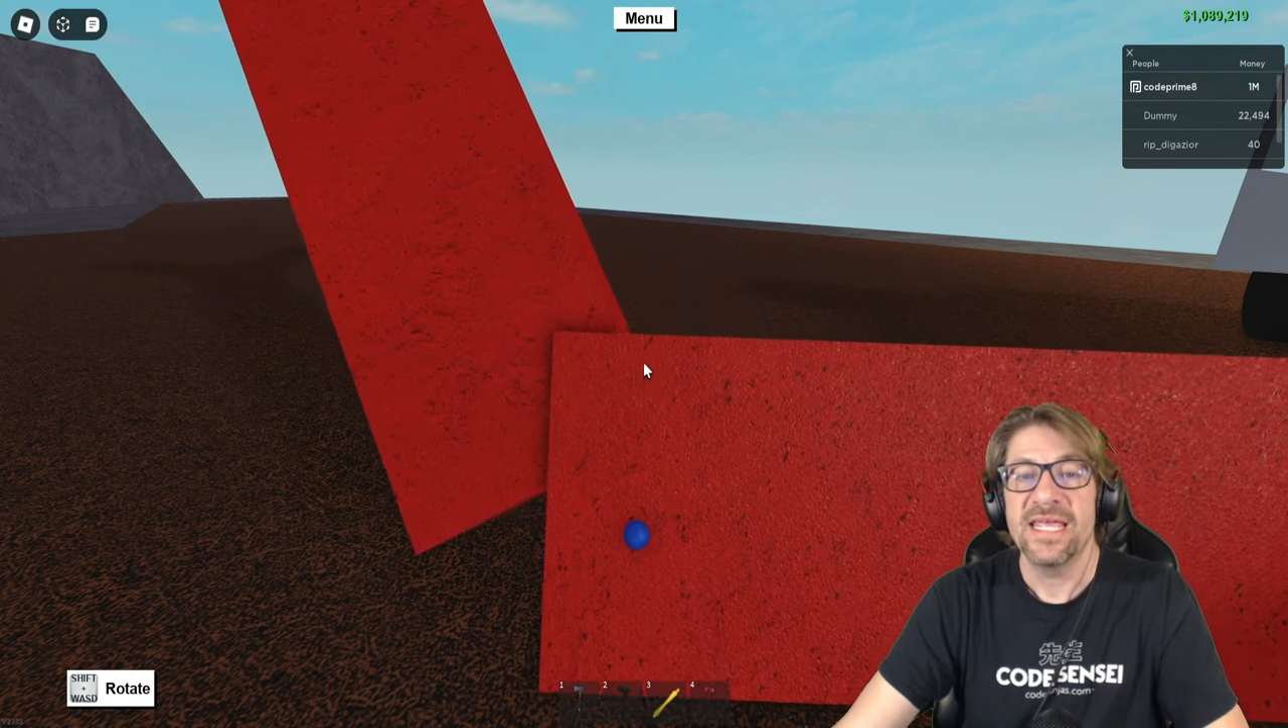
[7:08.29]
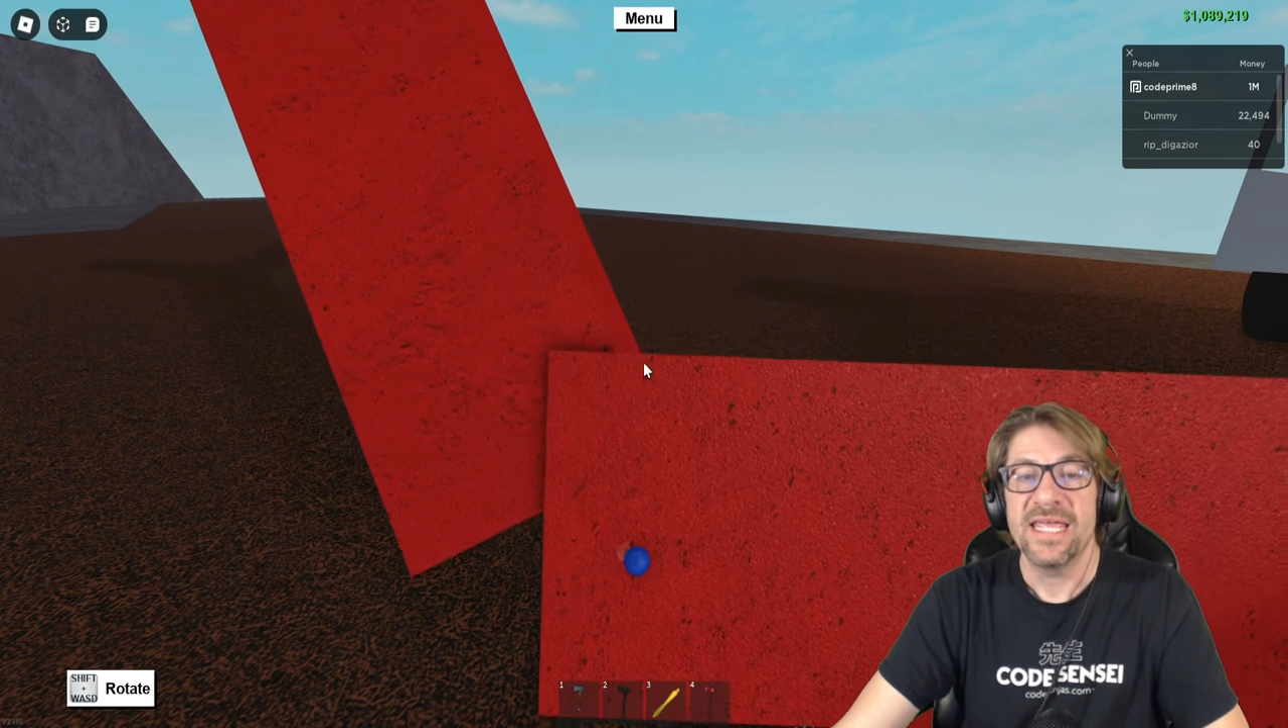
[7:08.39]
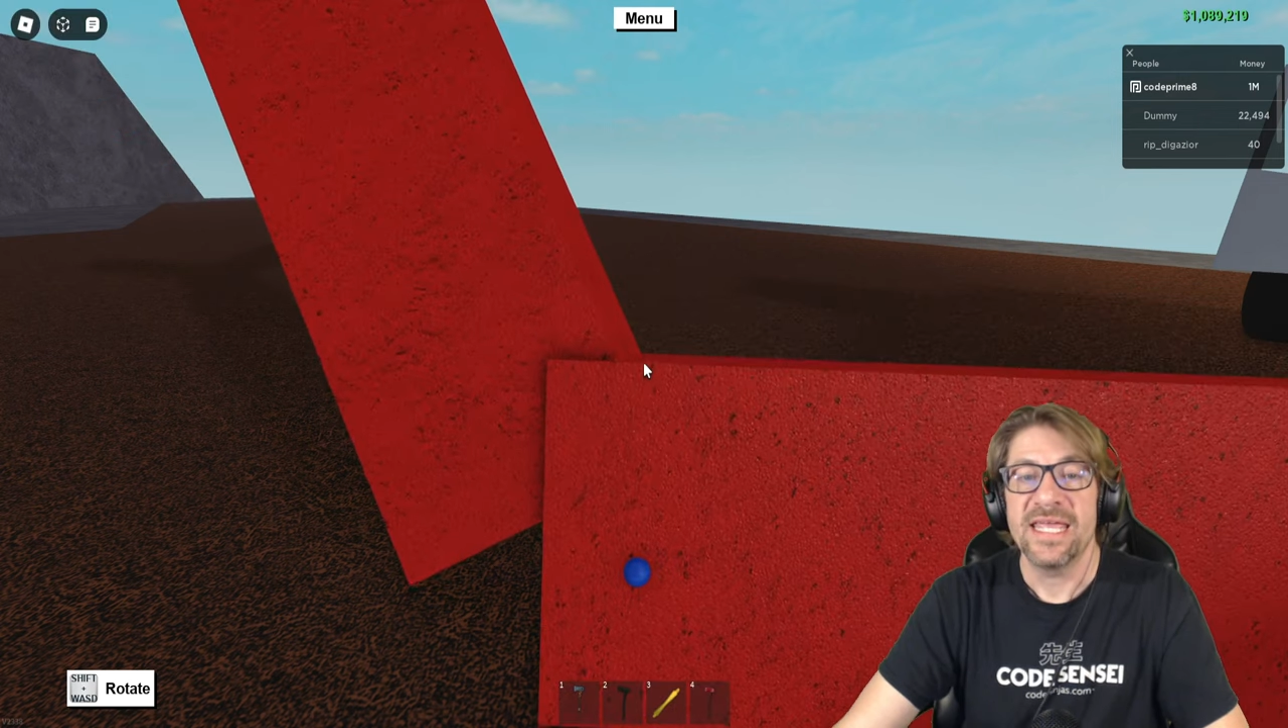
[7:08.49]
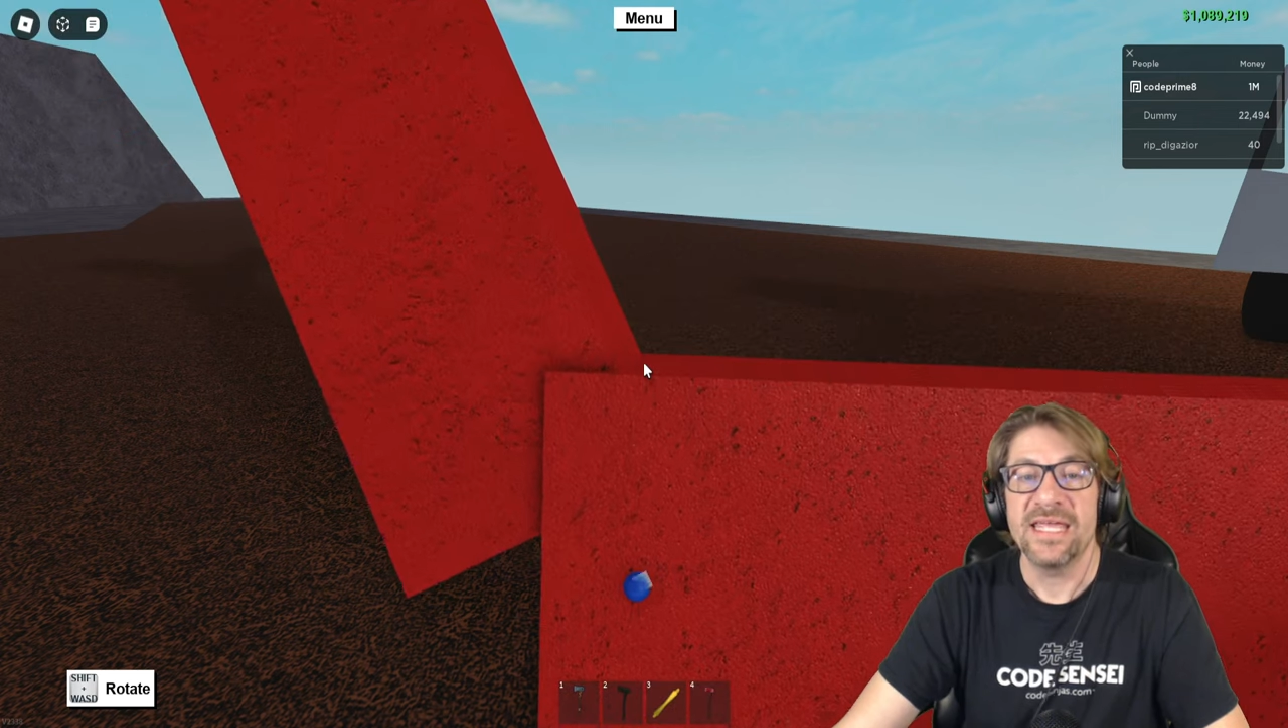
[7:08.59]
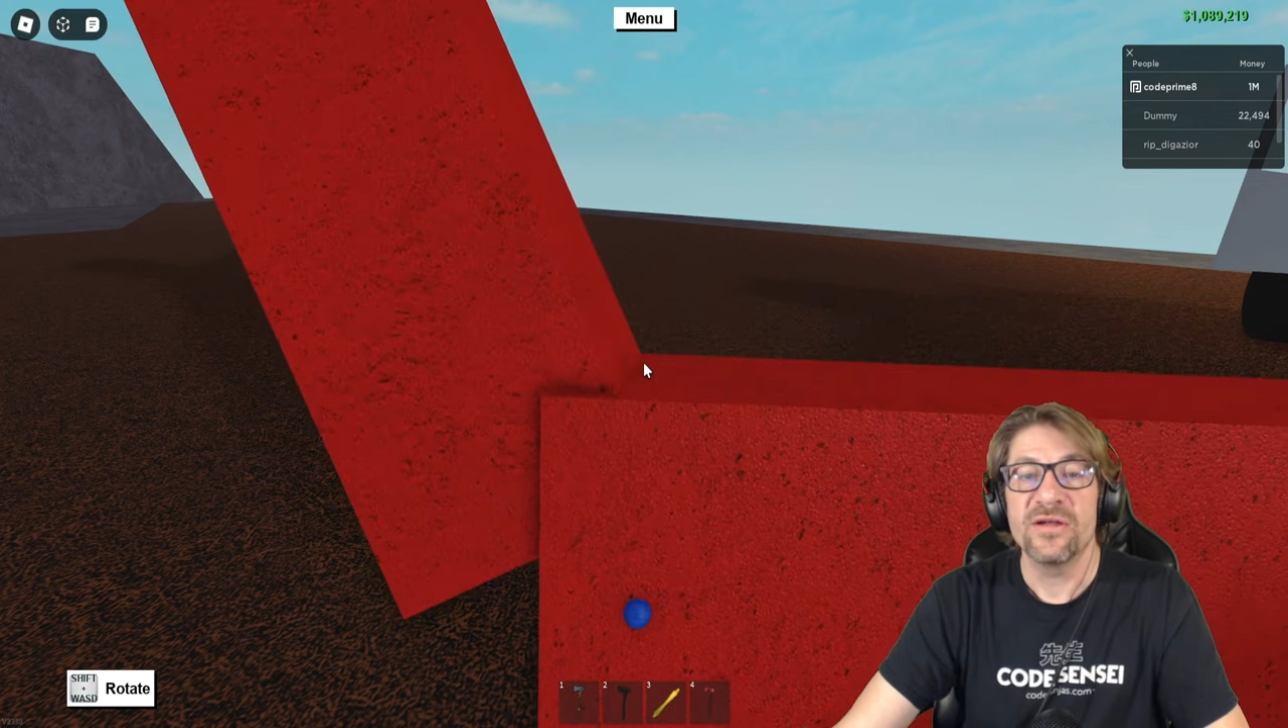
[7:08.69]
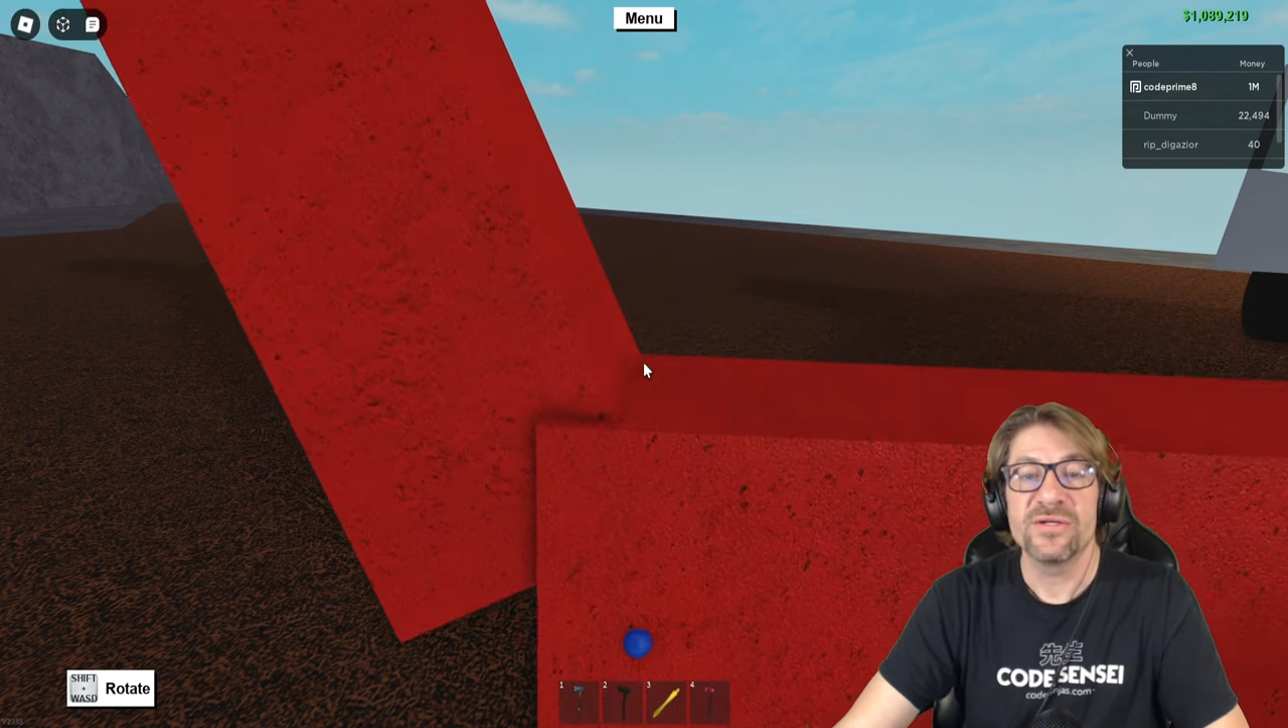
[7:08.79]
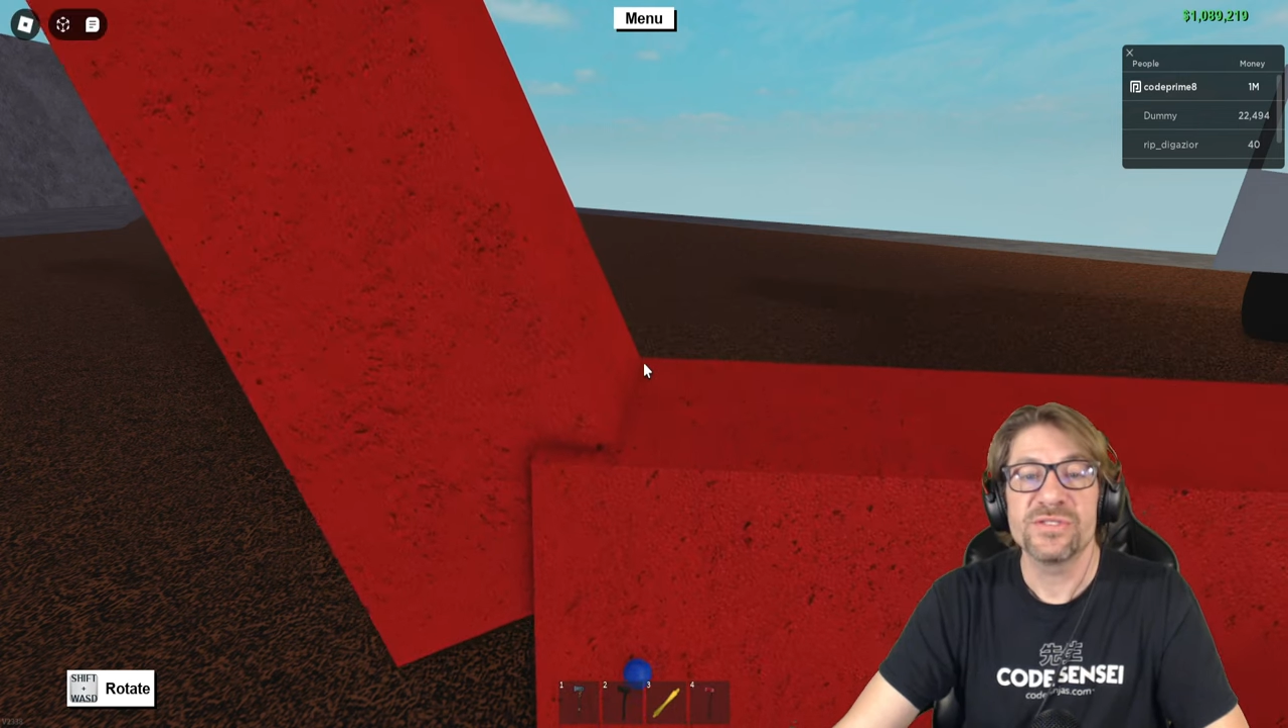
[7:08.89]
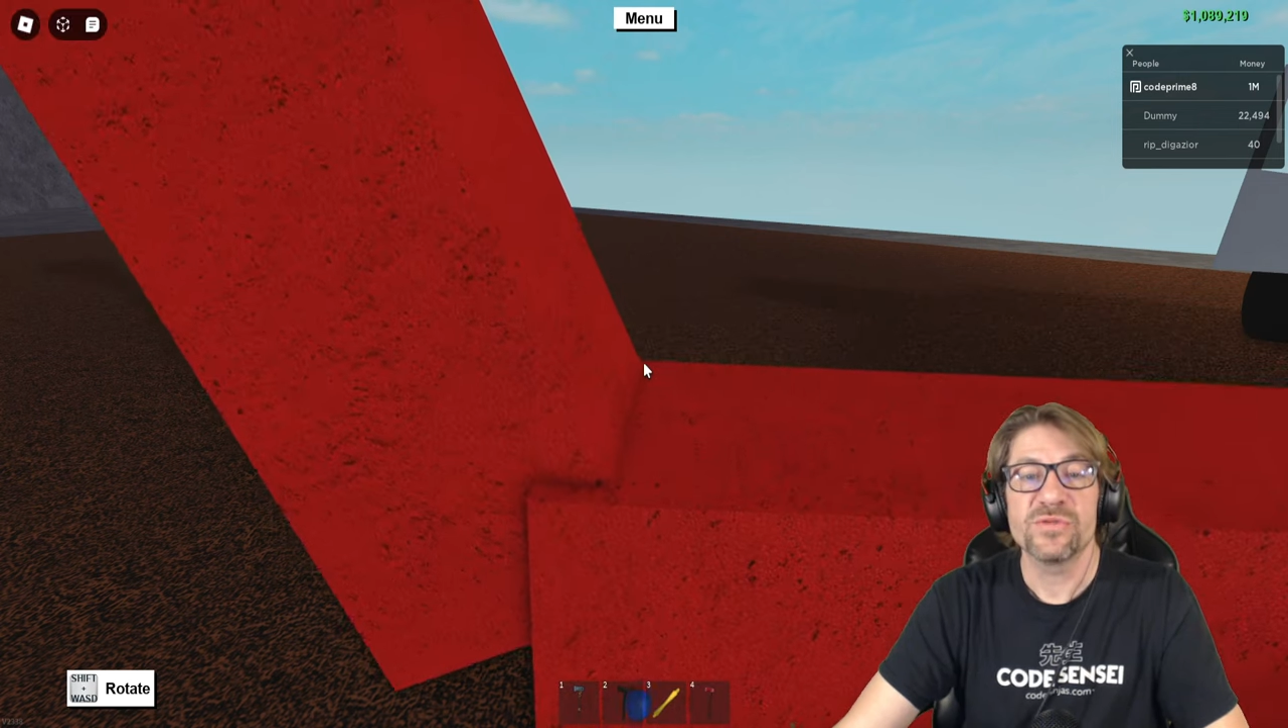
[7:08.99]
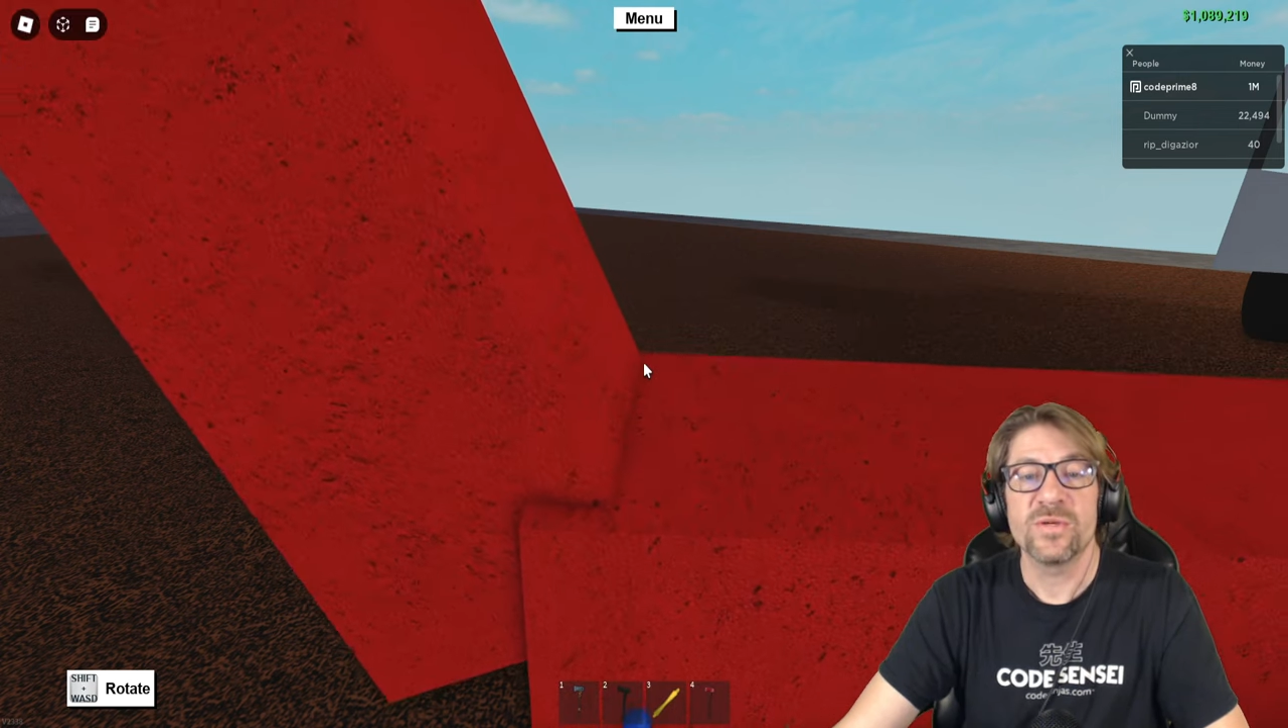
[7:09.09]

Here's